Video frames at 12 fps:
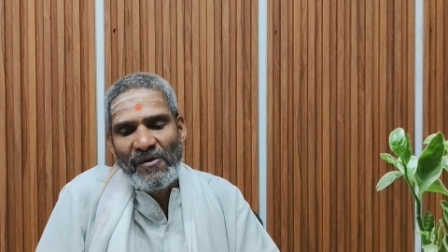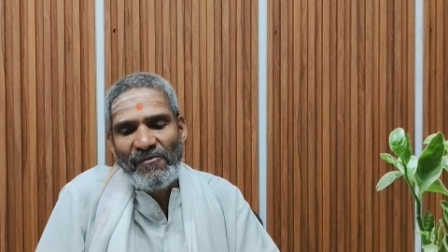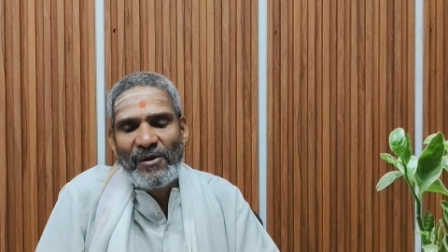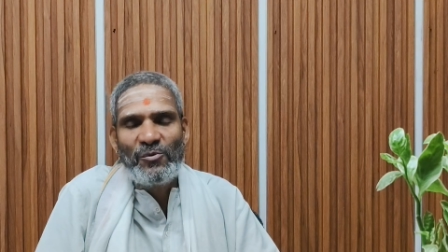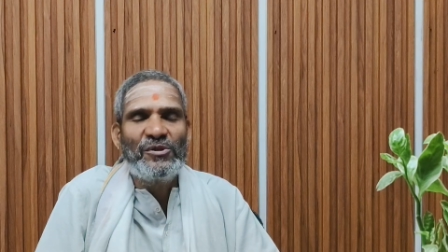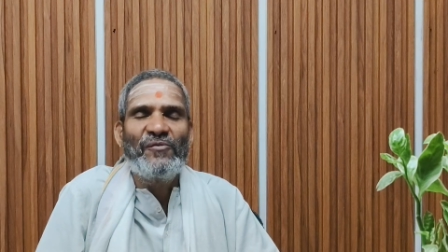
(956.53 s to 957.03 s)

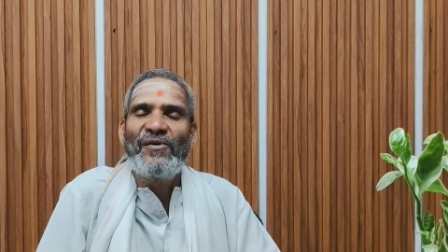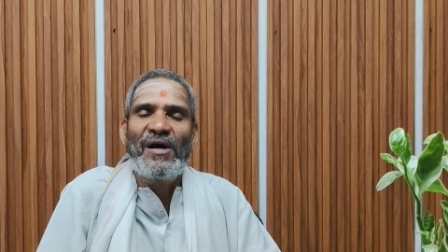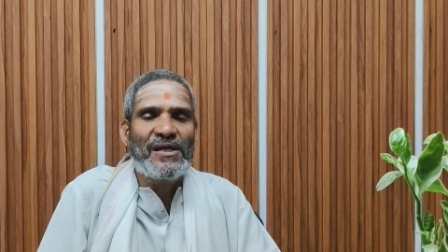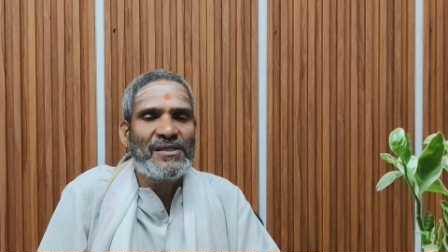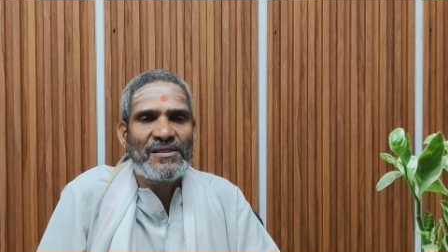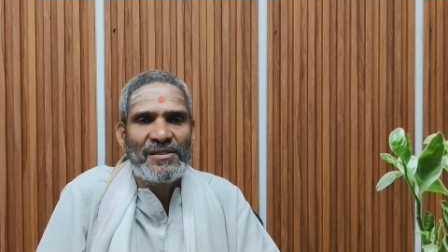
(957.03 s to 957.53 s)
went to the
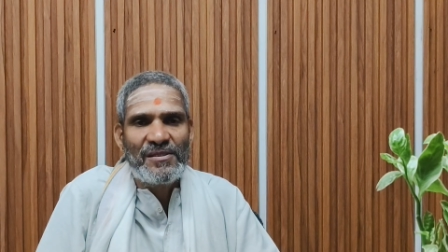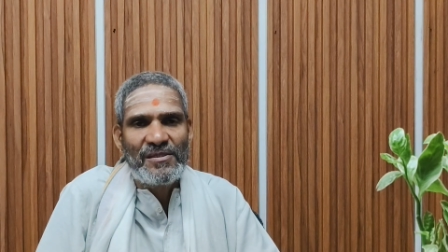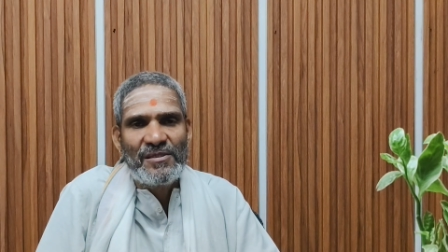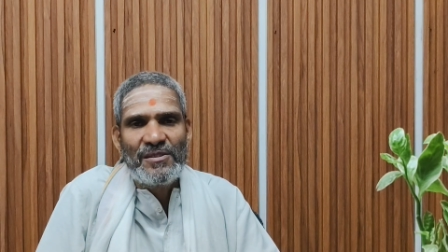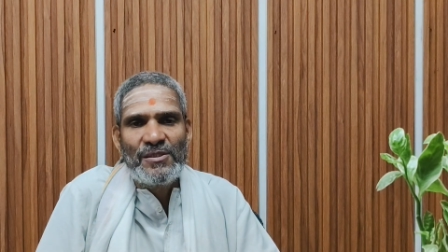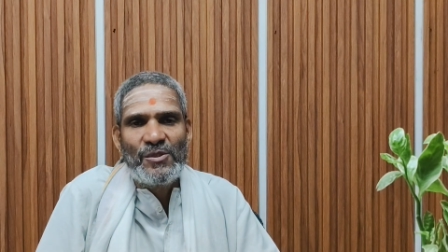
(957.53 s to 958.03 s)
forest
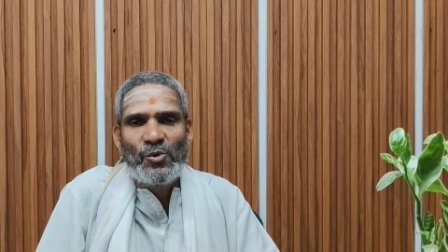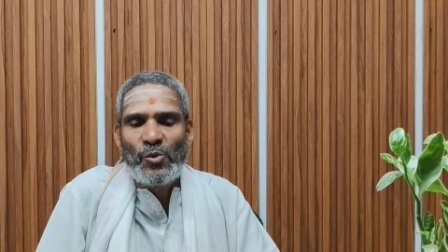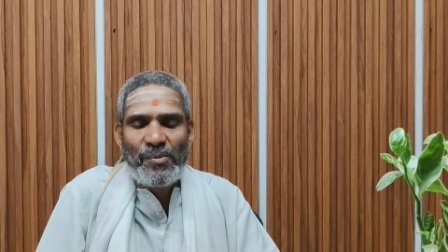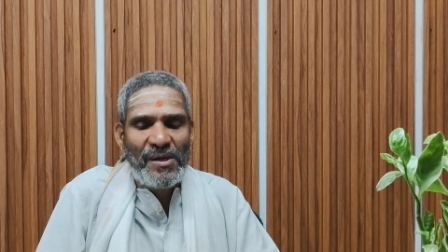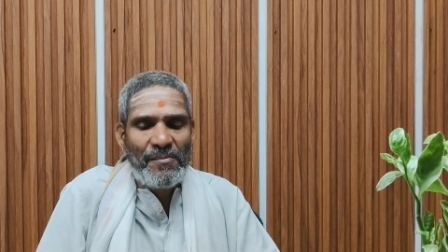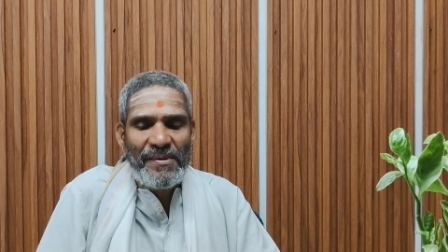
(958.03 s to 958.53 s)
to
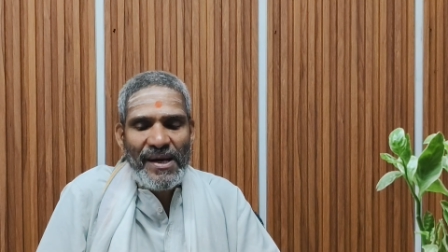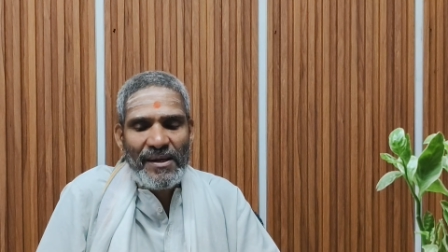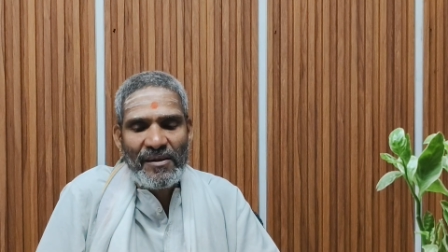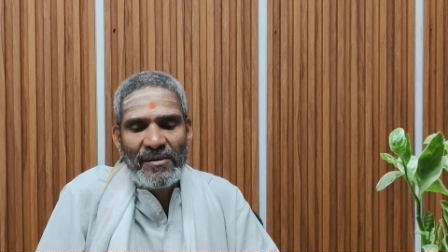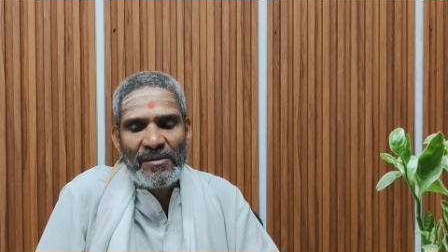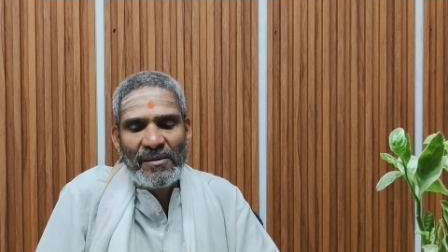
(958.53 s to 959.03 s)
bring
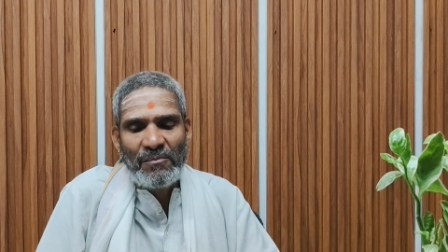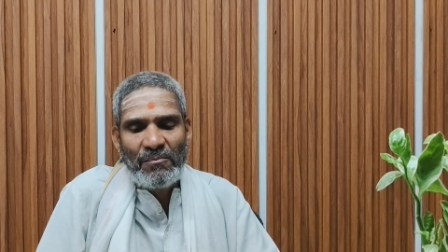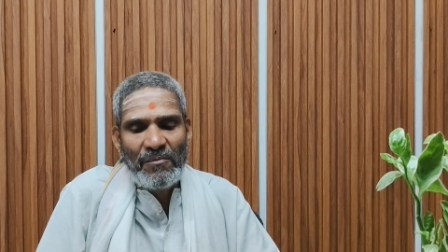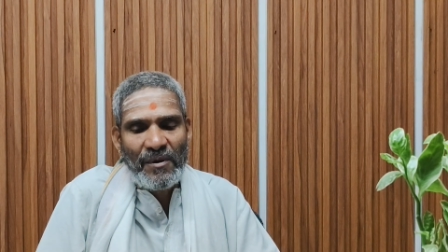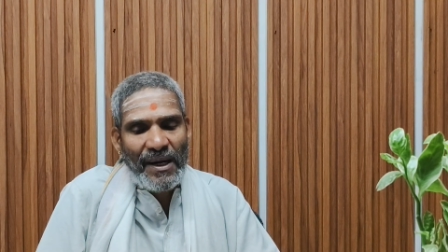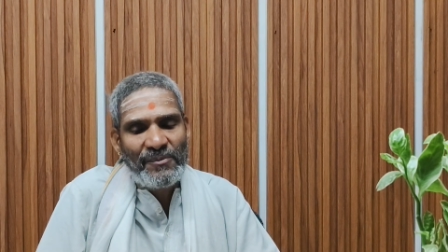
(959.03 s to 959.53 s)
back
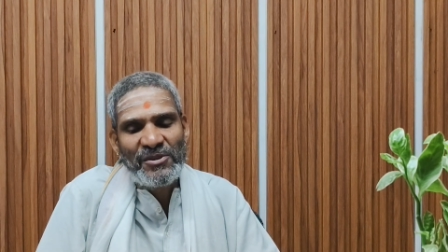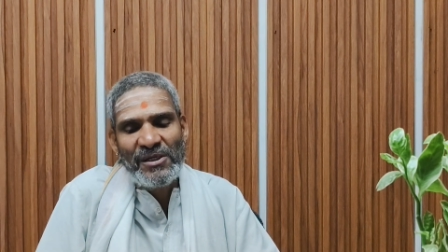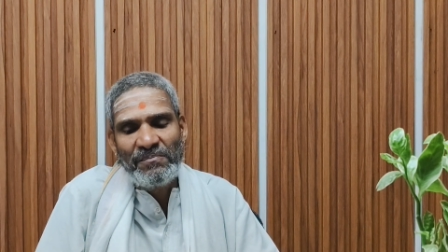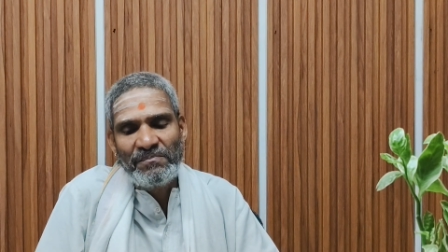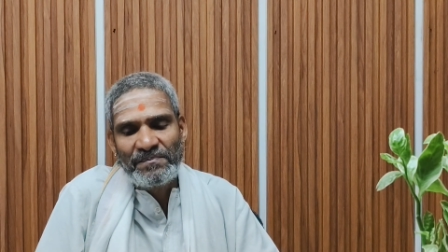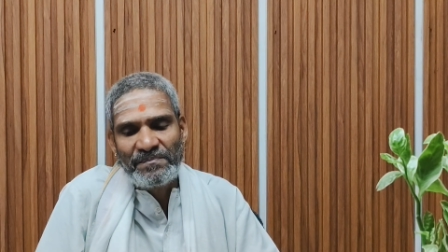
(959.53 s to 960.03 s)

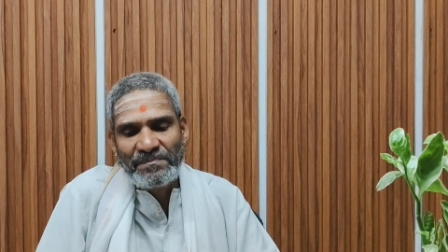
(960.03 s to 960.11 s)
Ramji.